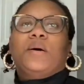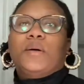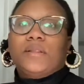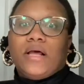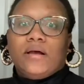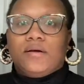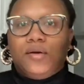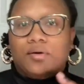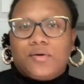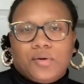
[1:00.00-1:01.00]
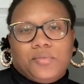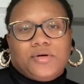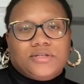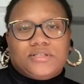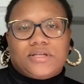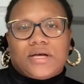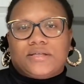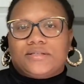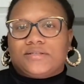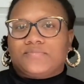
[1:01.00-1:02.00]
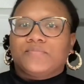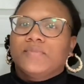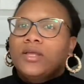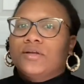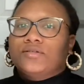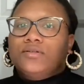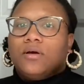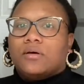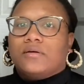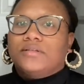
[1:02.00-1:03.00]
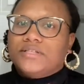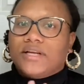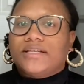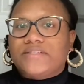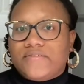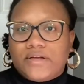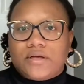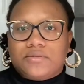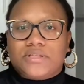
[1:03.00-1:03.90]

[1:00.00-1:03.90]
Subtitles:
Hola, ¿cómo estás? So today's video is